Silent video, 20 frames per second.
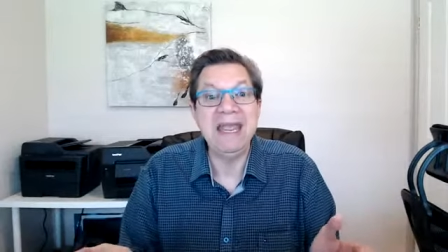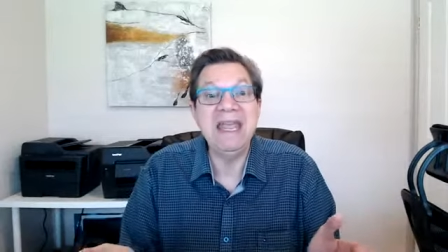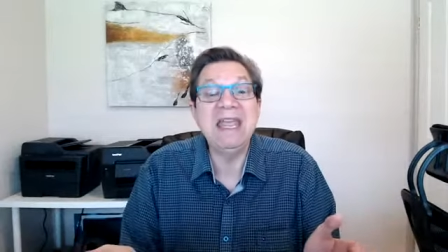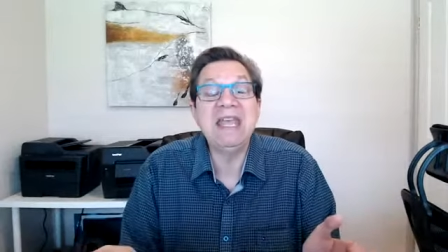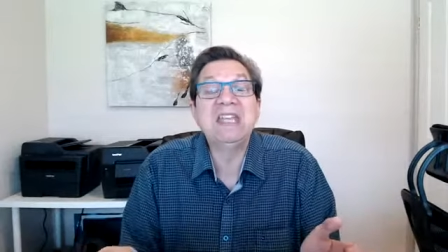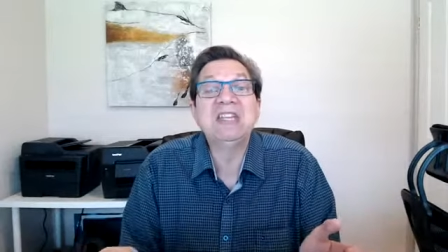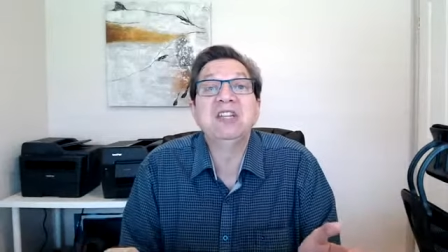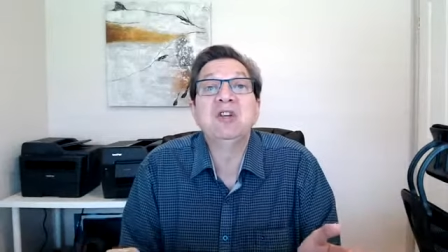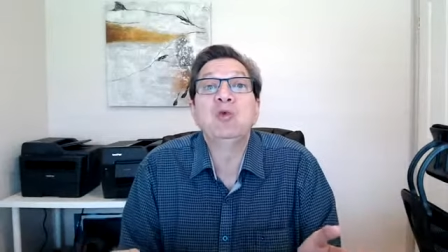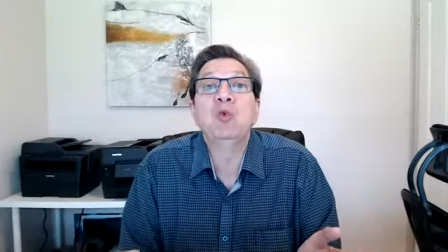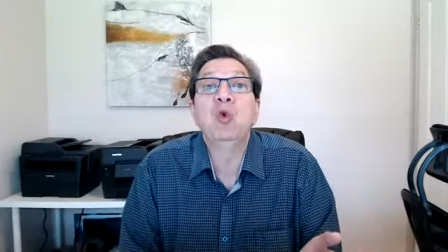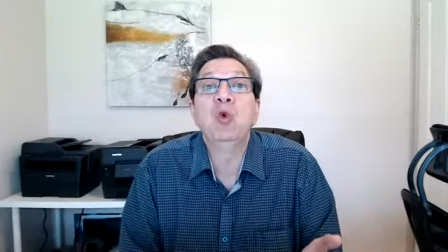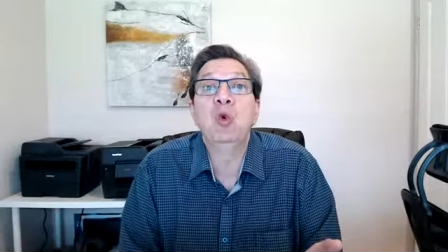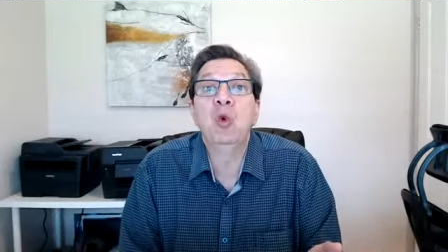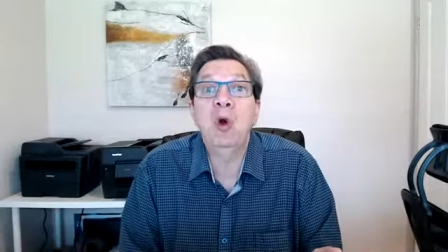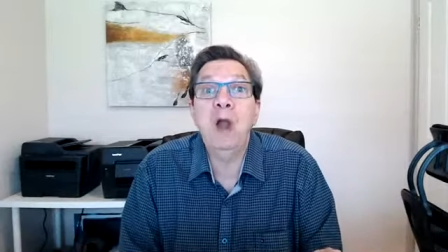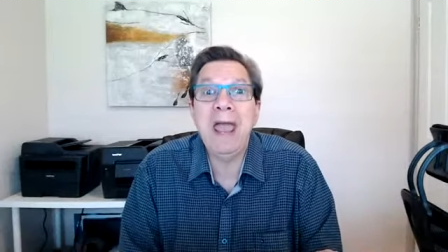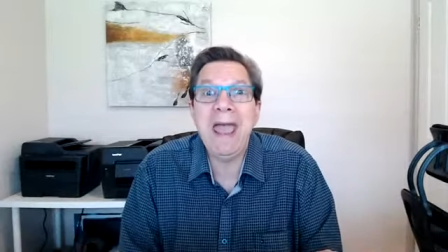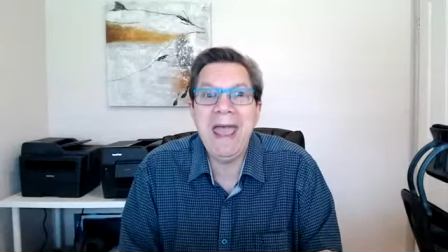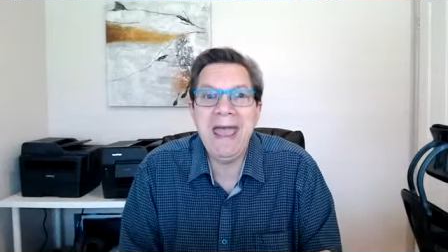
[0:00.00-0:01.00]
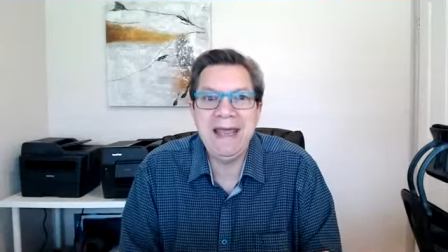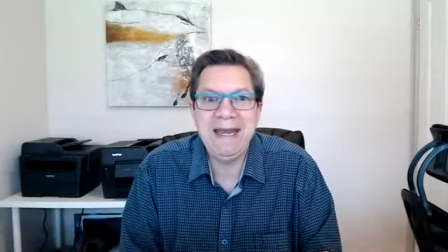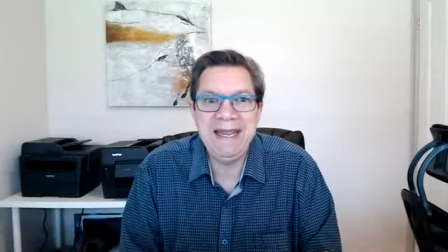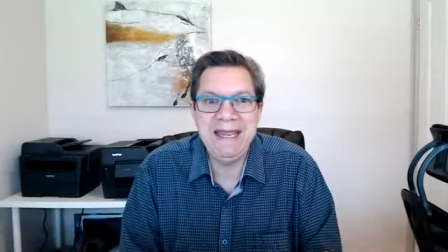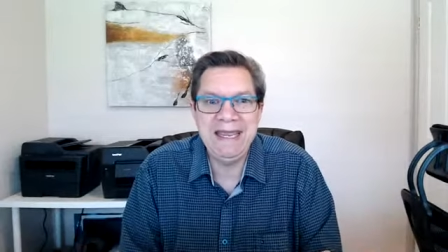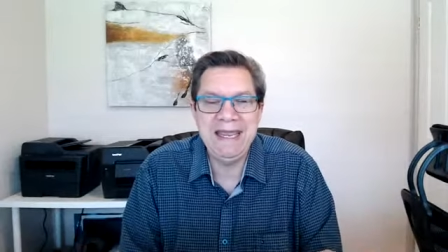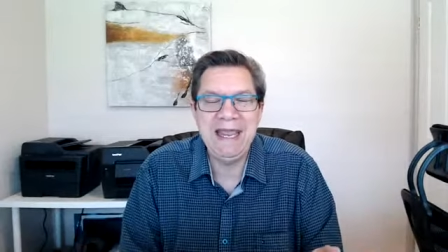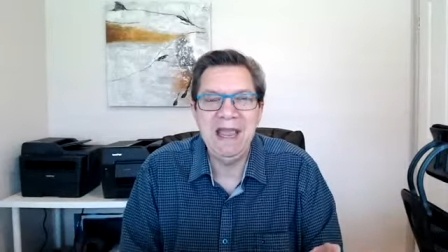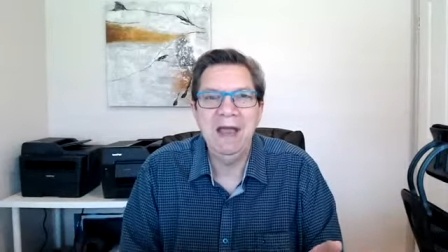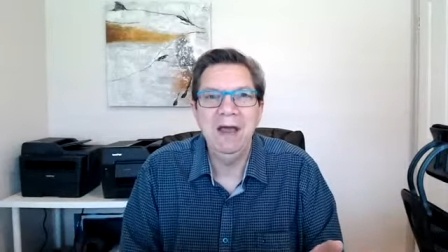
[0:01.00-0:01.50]
is
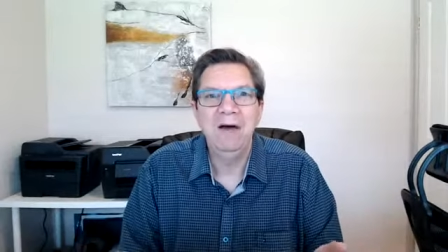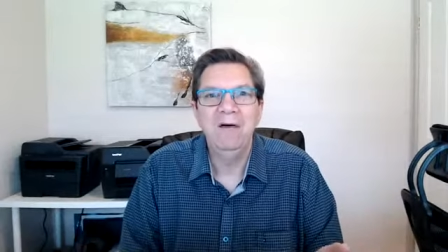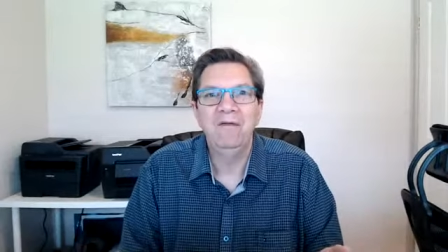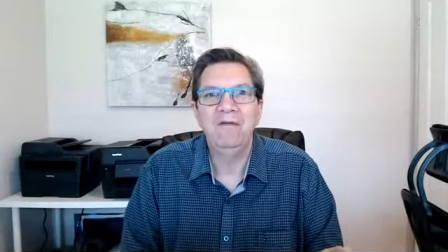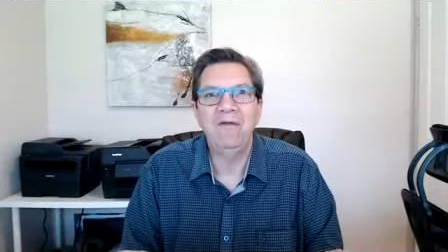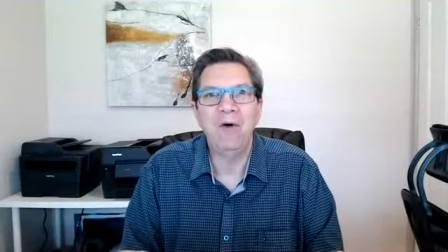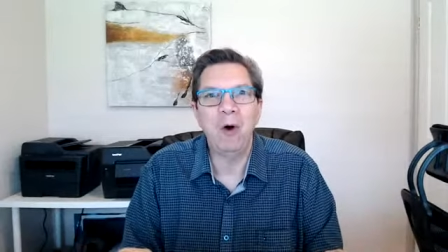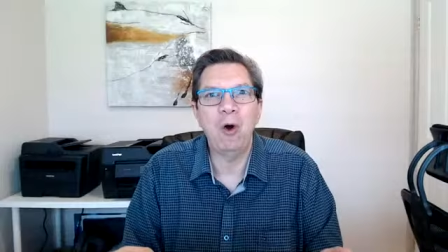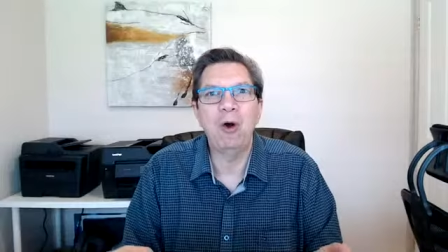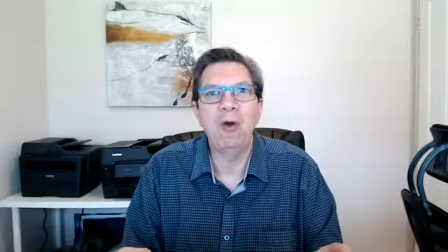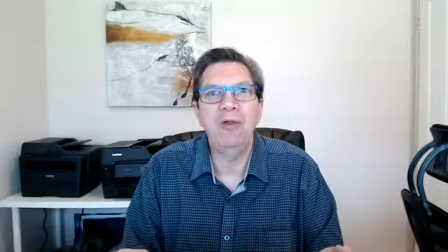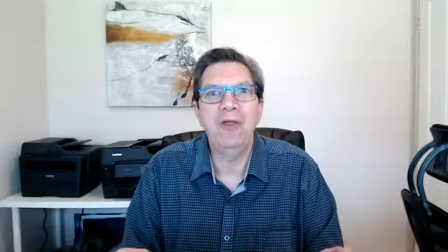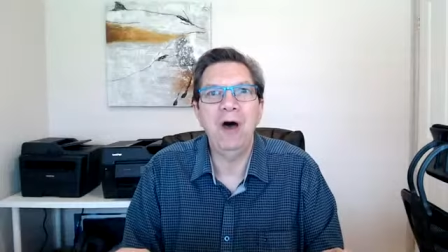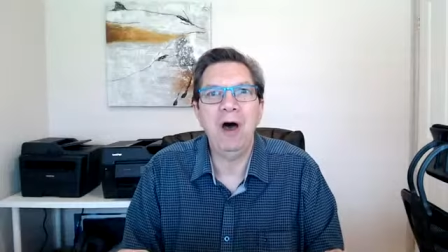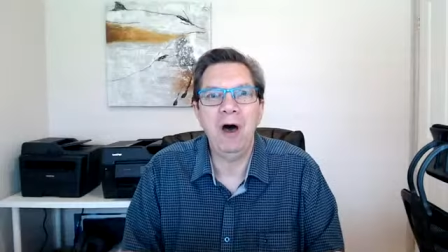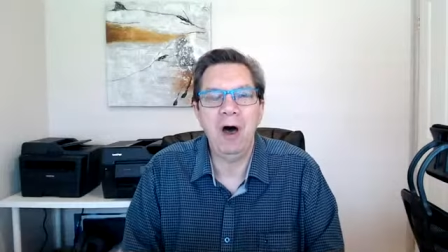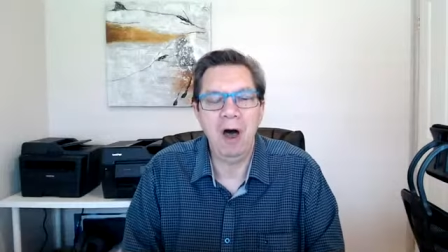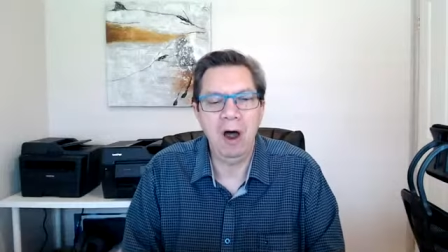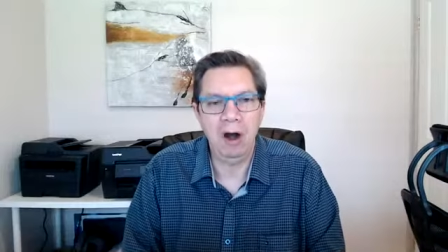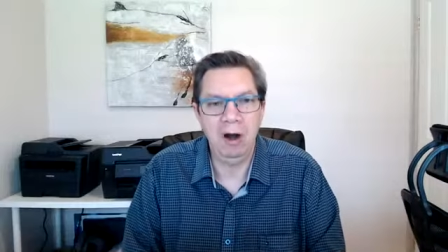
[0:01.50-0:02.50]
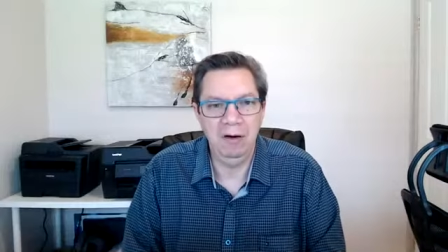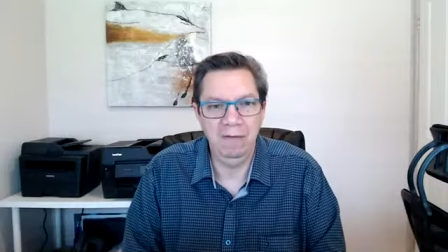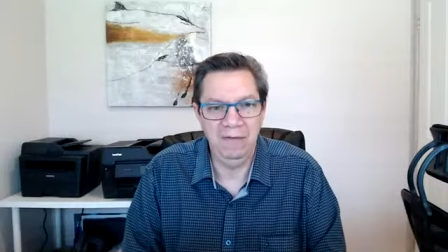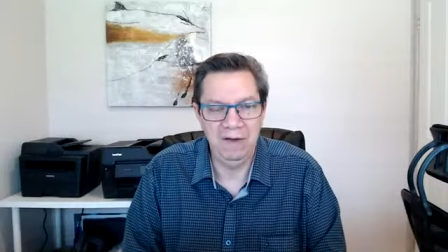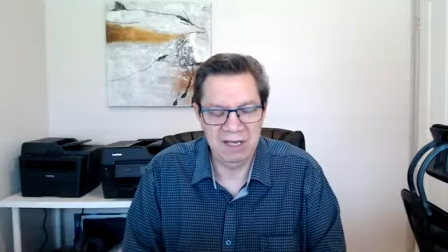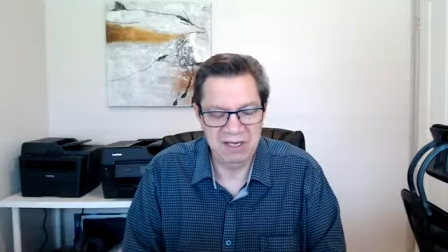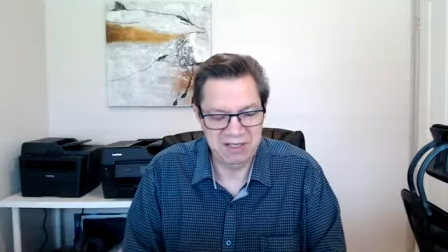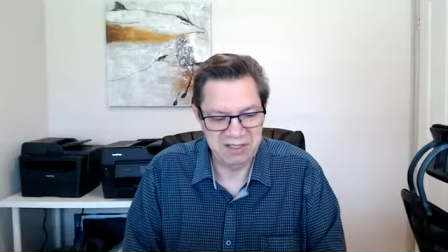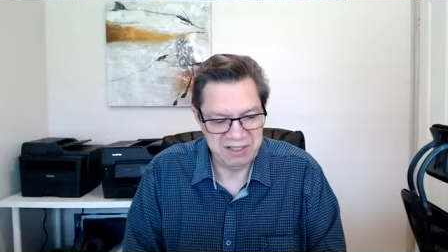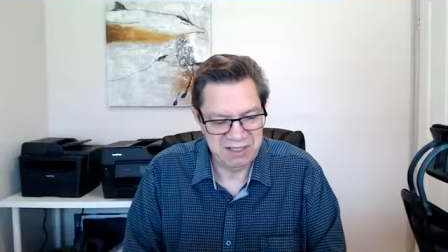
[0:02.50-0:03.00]
ready for the
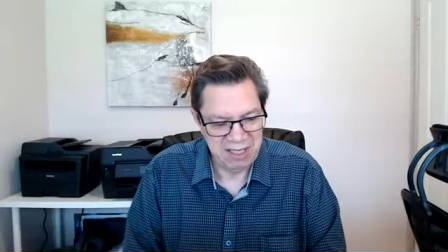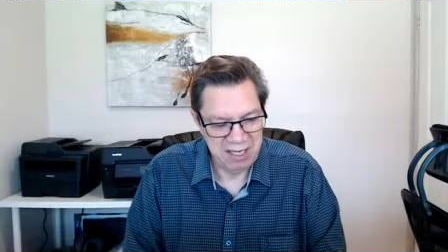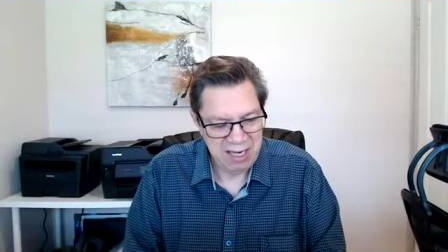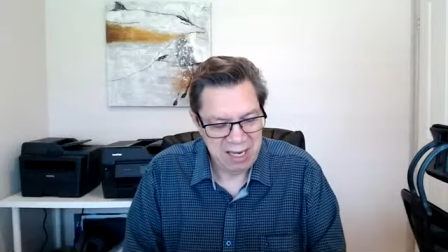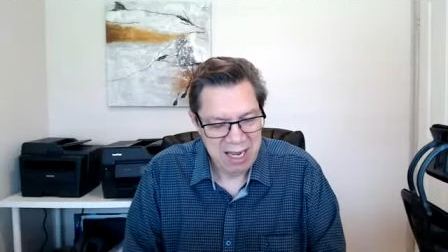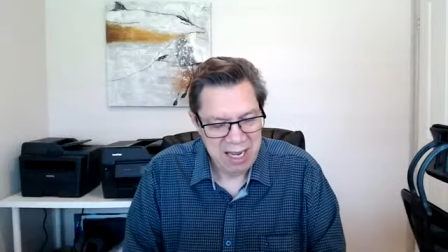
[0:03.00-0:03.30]
harvest.